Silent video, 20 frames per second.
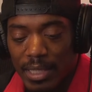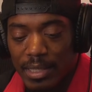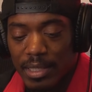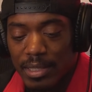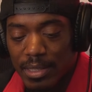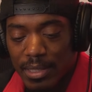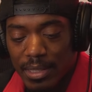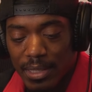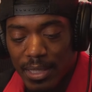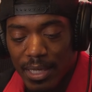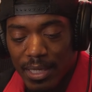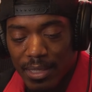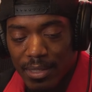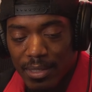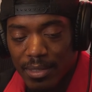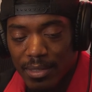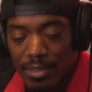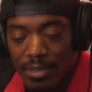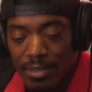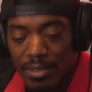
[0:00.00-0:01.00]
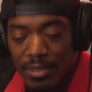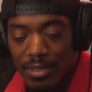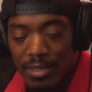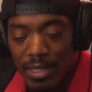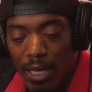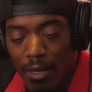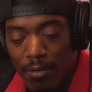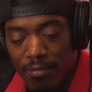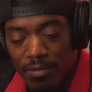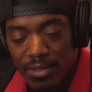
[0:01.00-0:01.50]
to say that
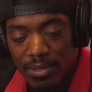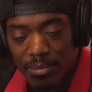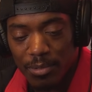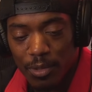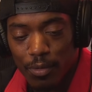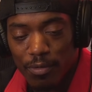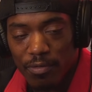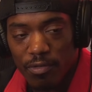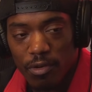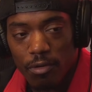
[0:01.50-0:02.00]
South is more of a